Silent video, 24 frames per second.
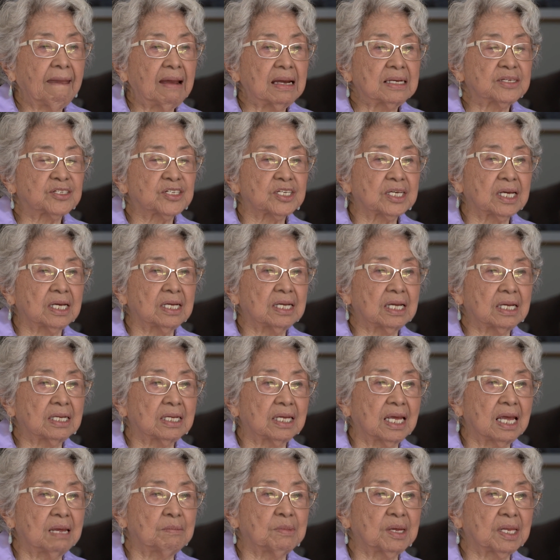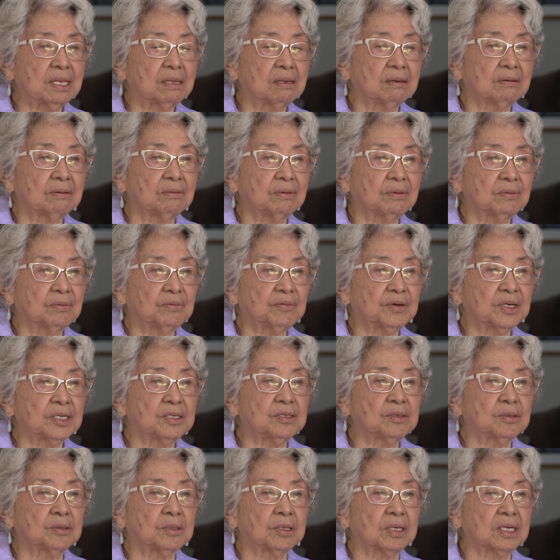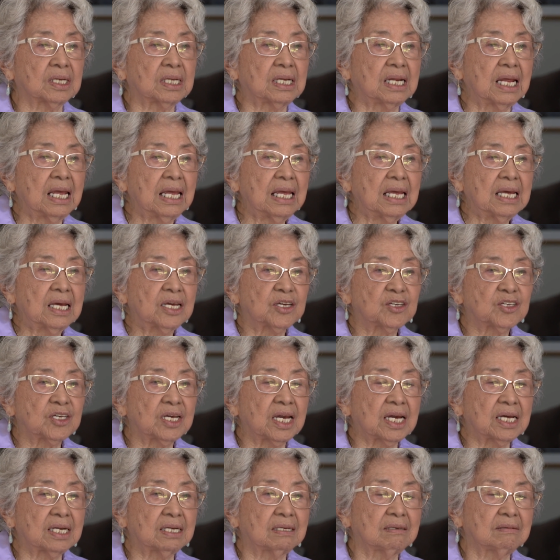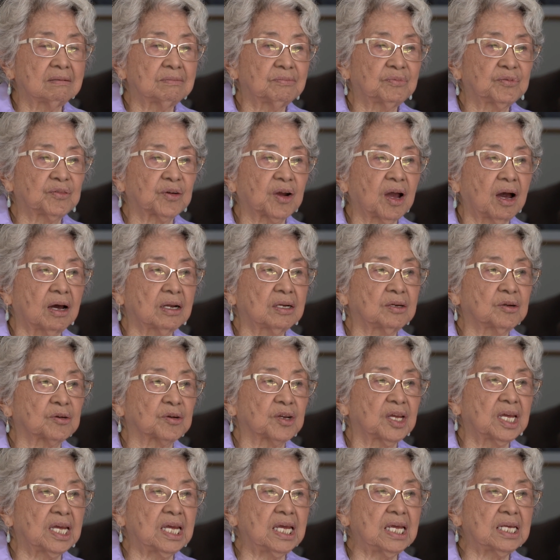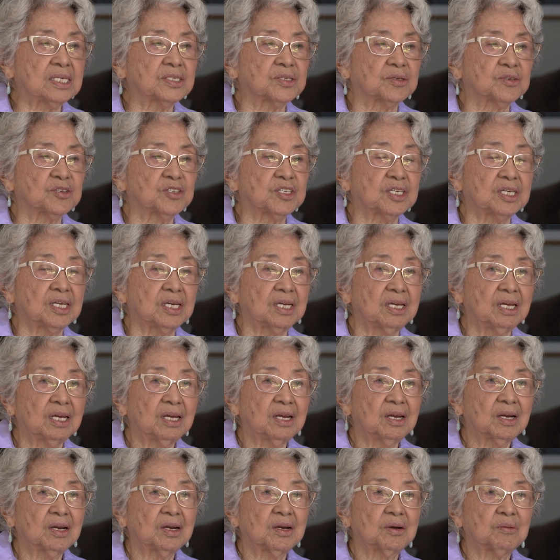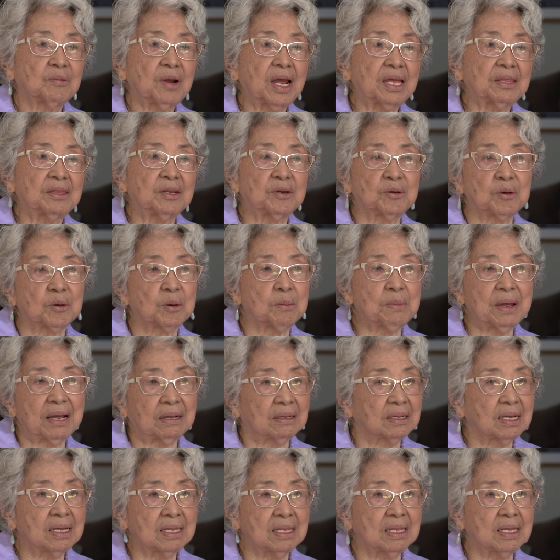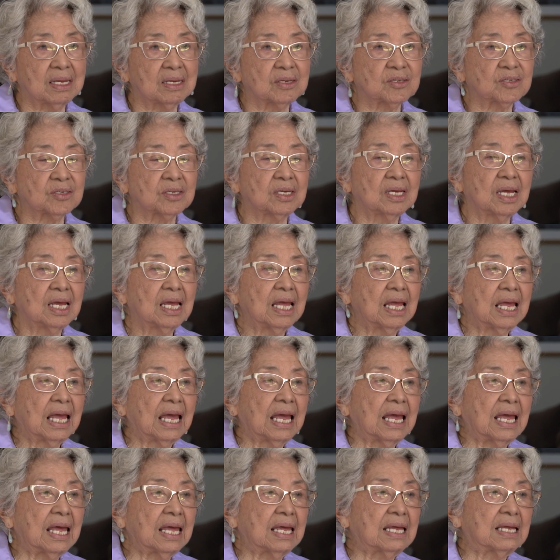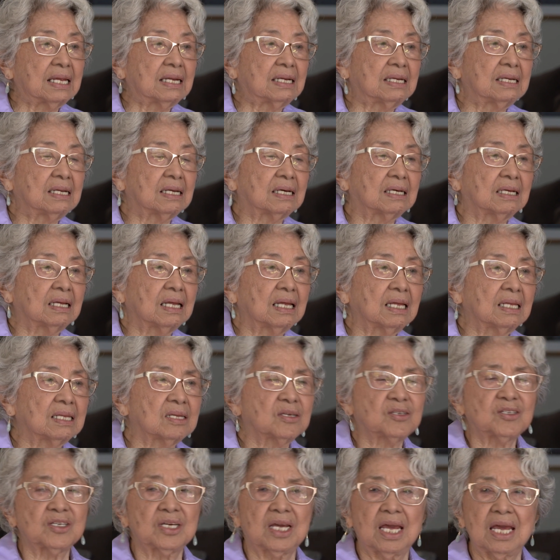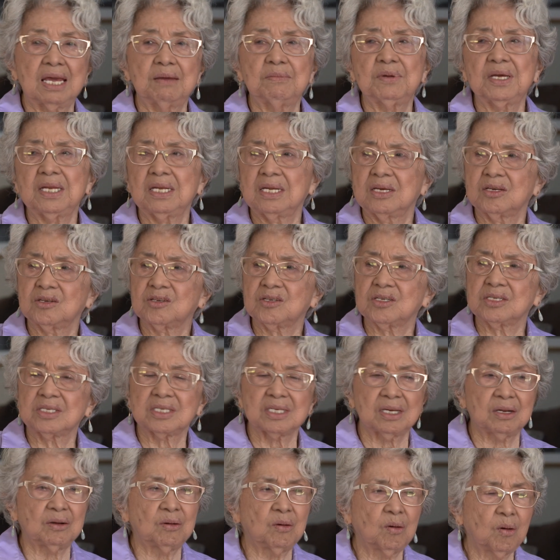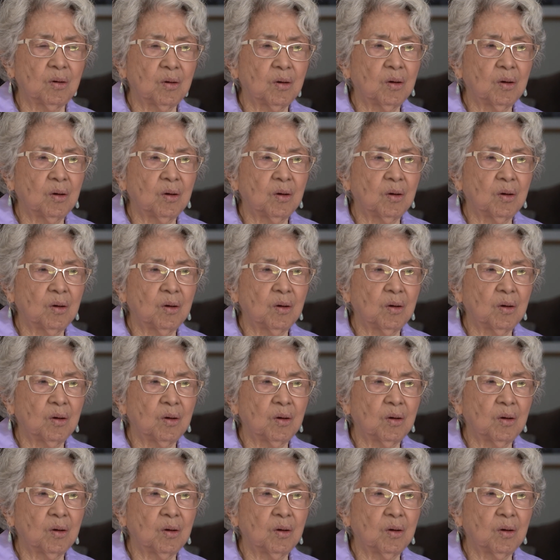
and she came in the front door, and she had forgotten her key, so she rang the doorbell, and then she came in and she said,